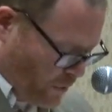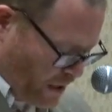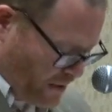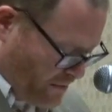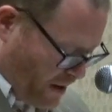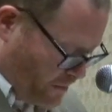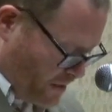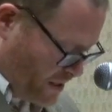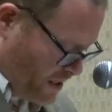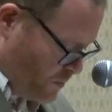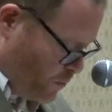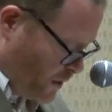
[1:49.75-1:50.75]
working families
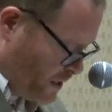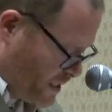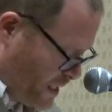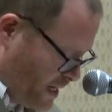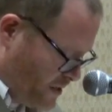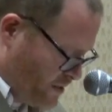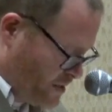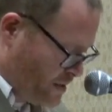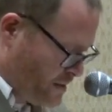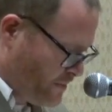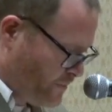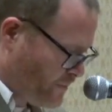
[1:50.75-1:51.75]
need one standard.